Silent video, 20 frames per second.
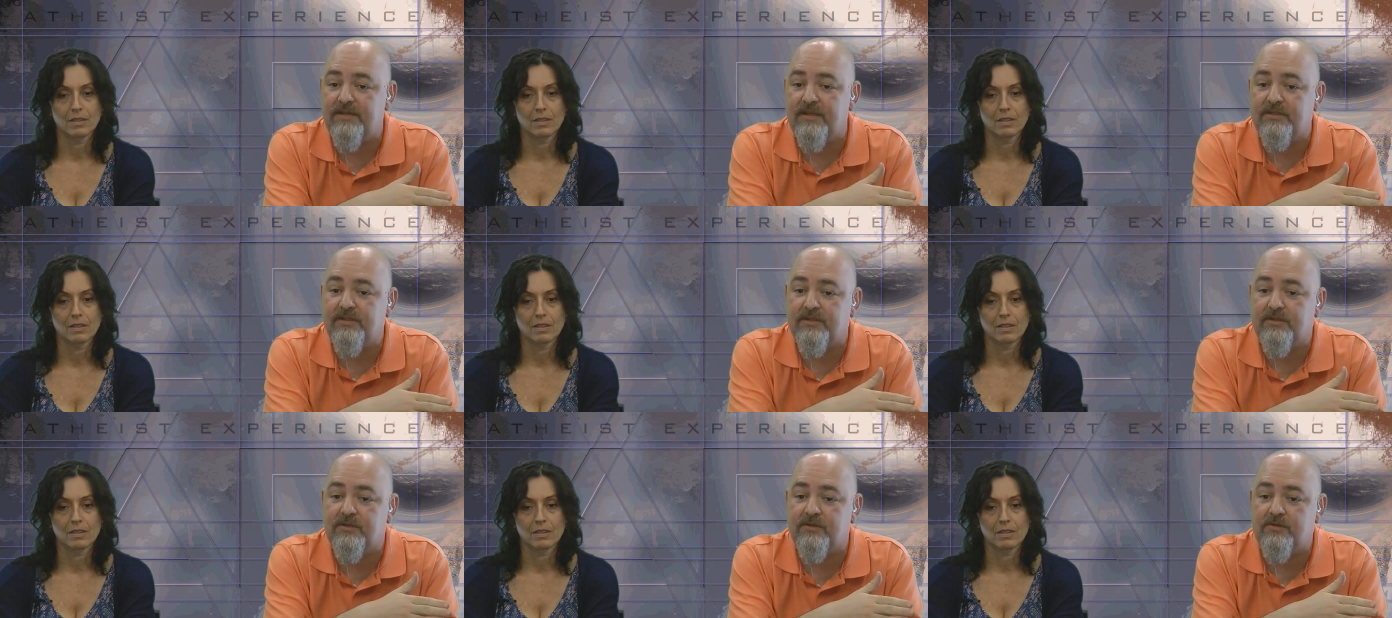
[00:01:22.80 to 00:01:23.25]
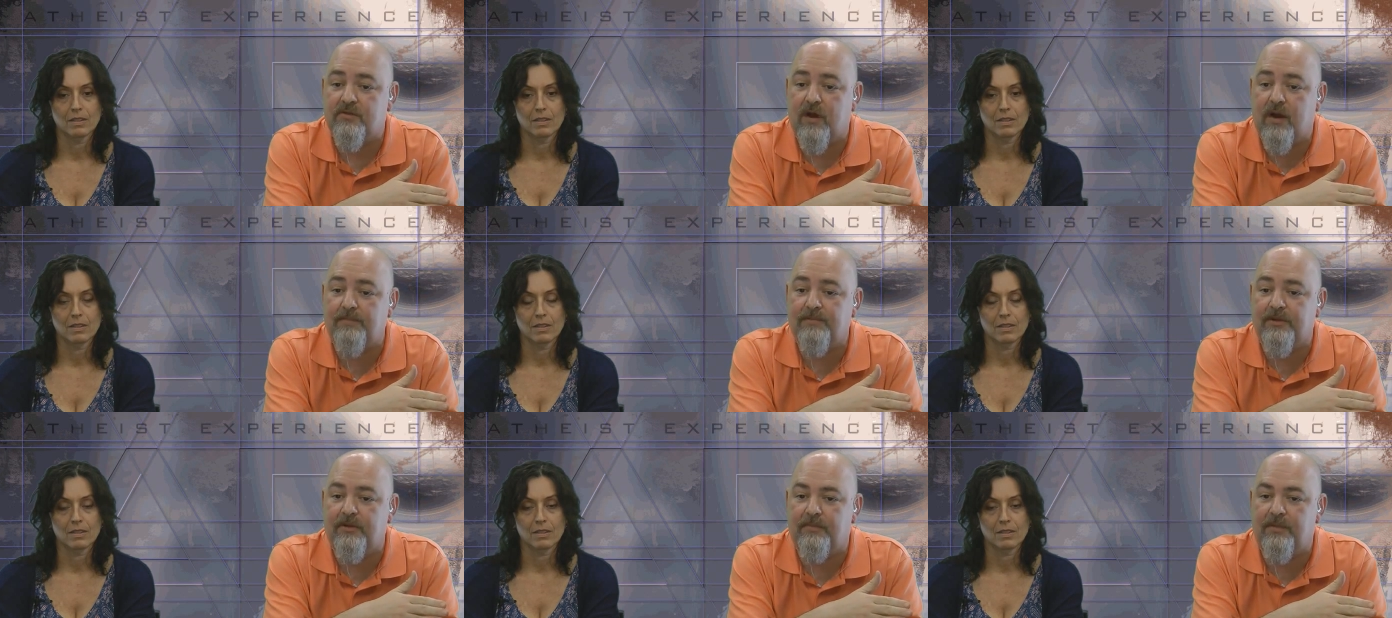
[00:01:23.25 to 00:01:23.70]
Speaker 1: it's
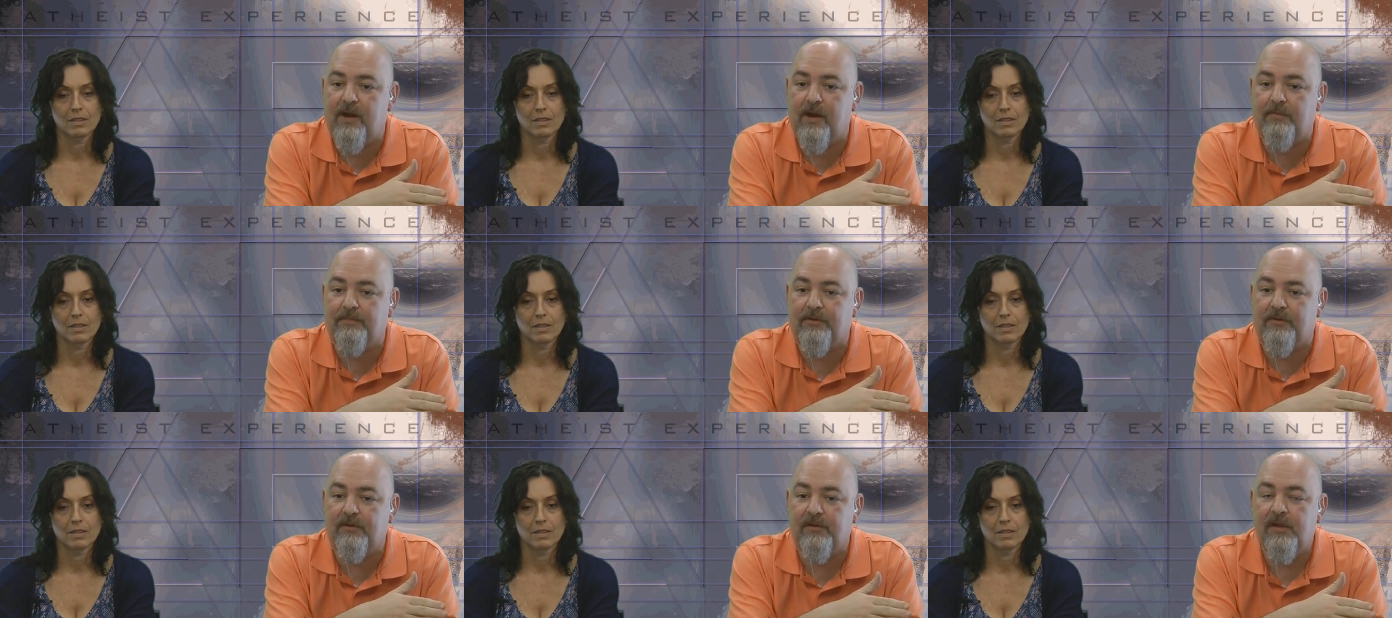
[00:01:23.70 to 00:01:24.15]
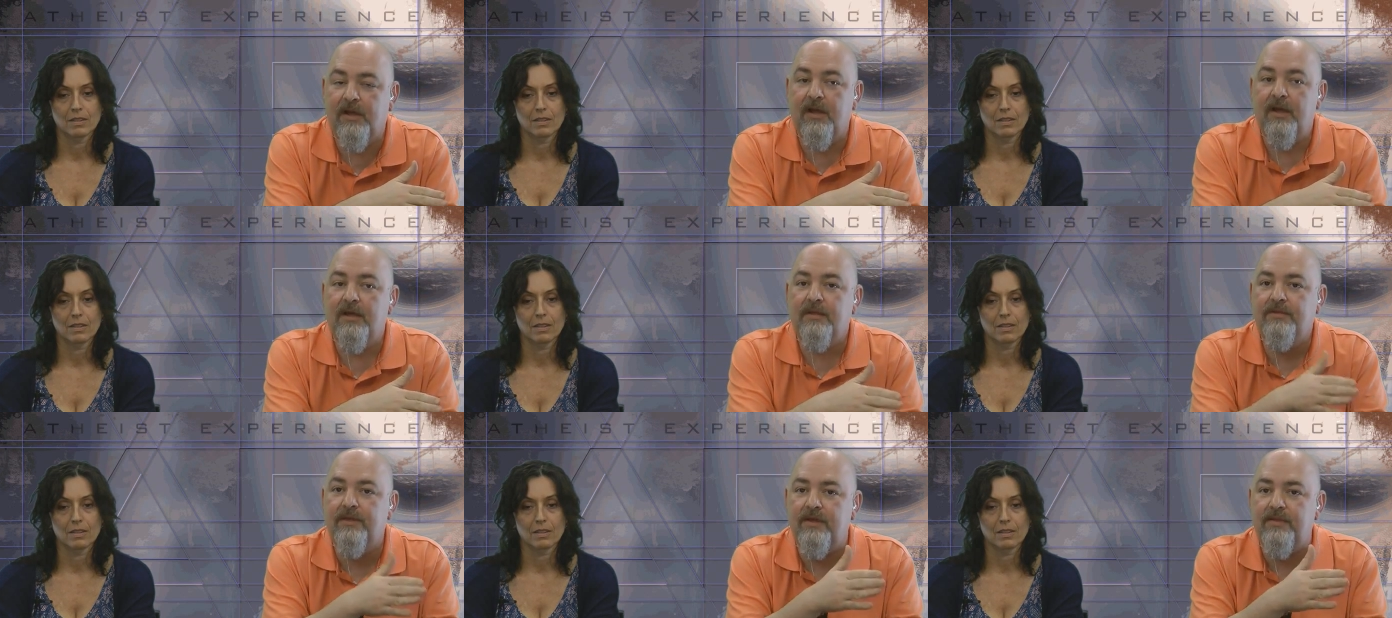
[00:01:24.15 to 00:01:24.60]
described in the Bible,
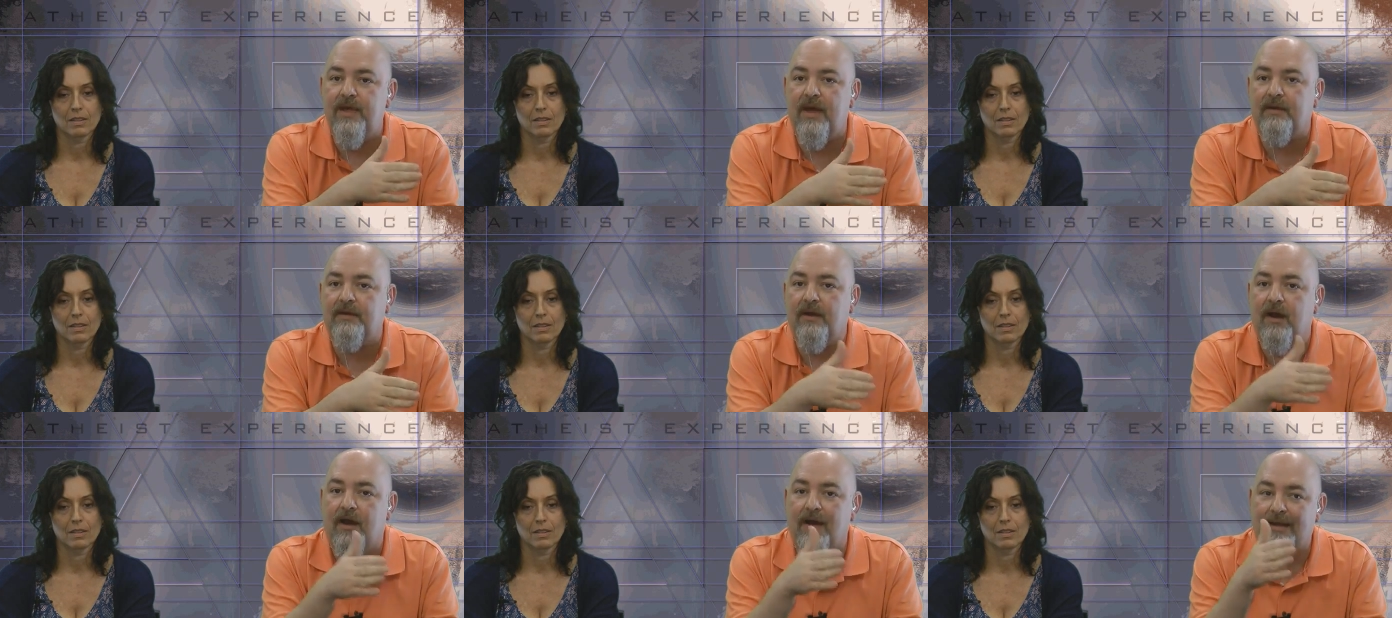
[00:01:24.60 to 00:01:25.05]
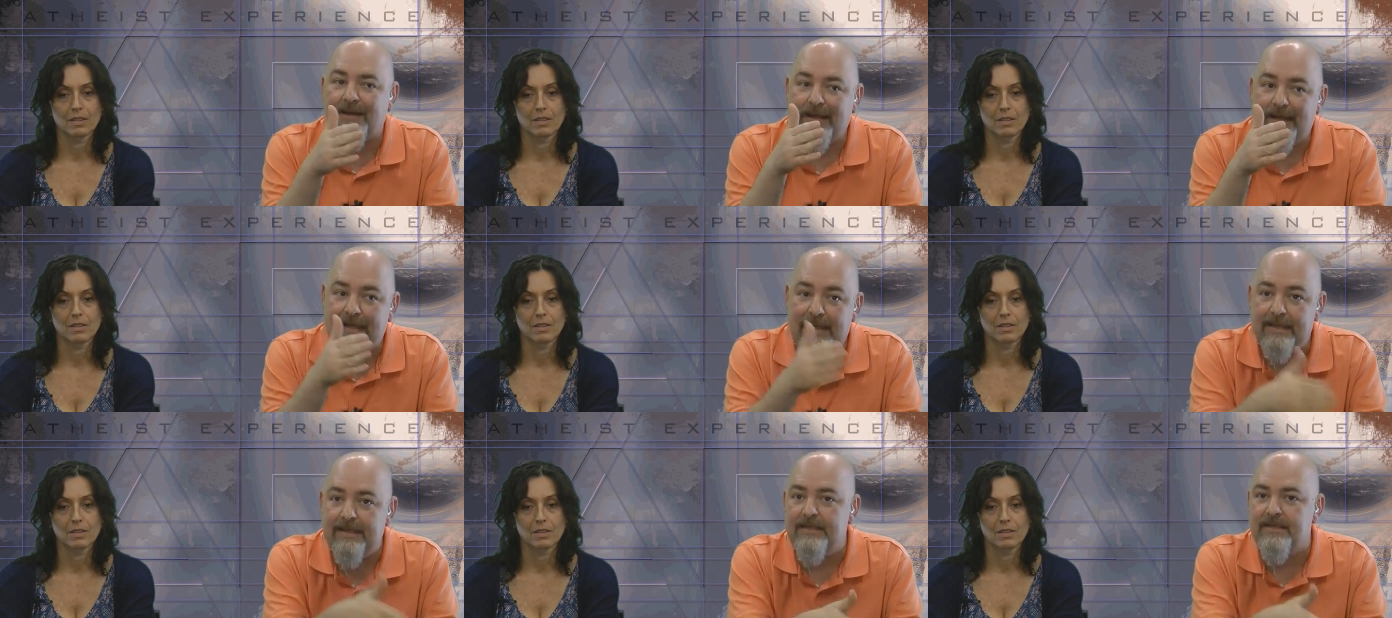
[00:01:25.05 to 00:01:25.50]
then that
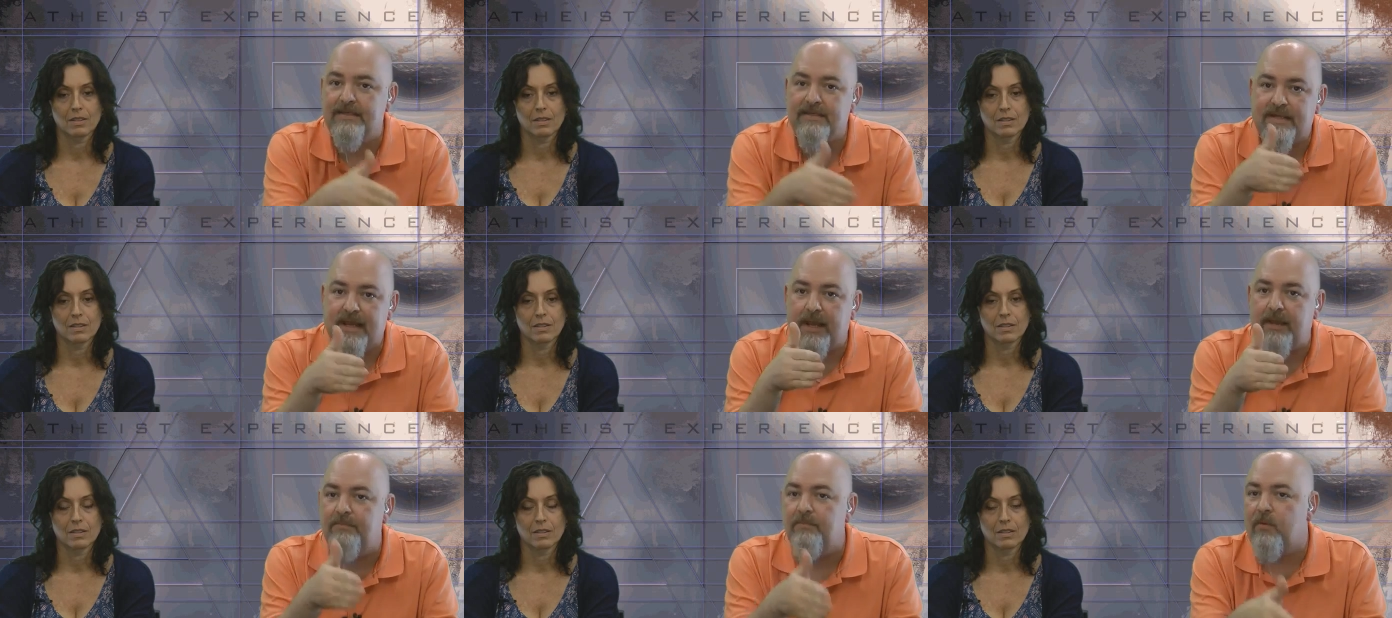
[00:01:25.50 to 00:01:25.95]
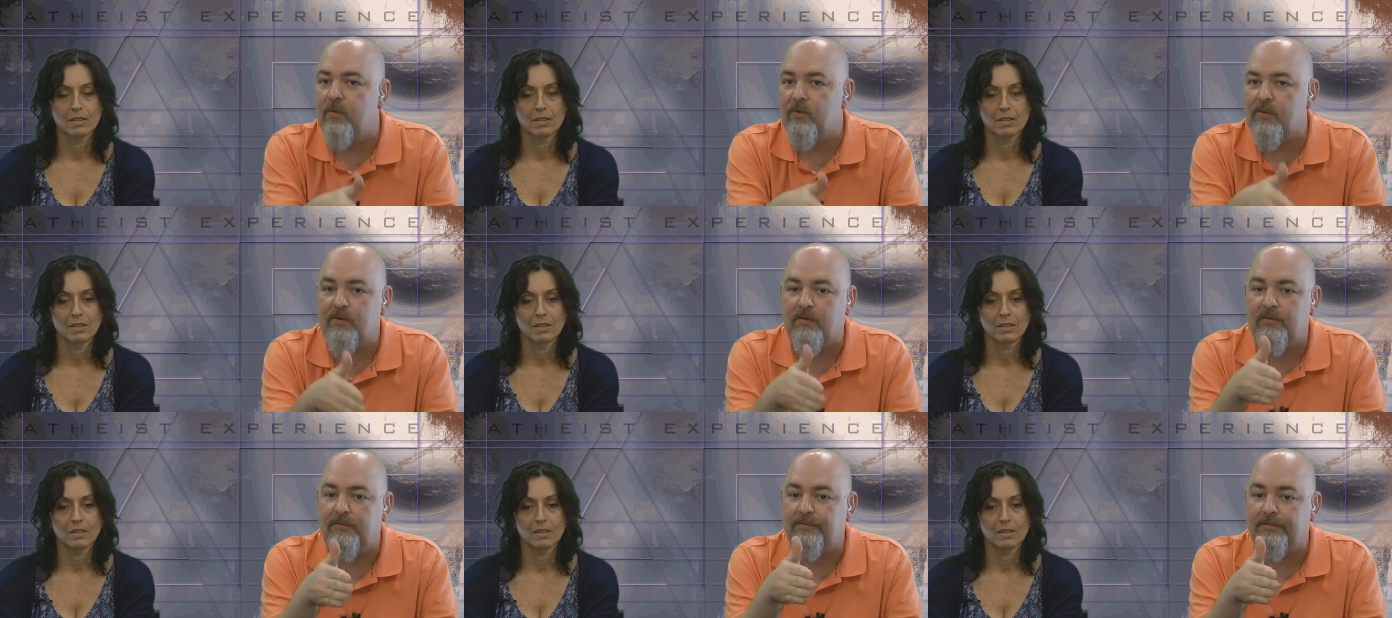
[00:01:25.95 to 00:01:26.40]
God is a
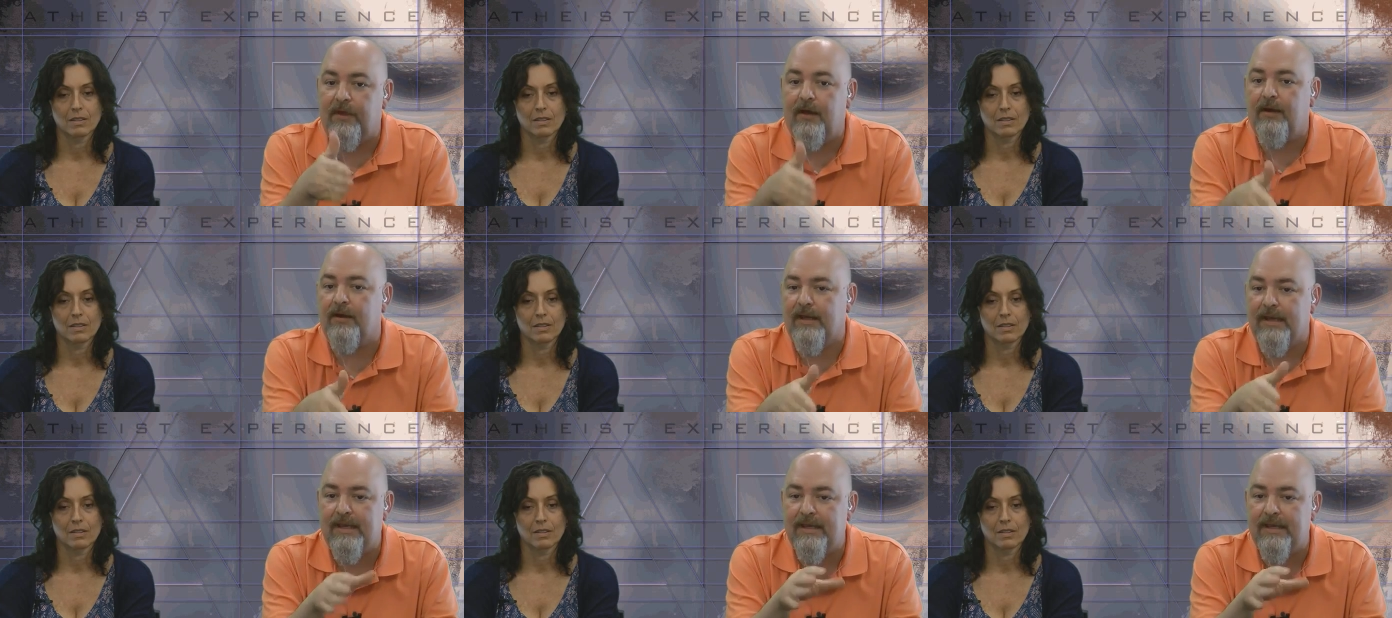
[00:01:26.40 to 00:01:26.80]
moral thug.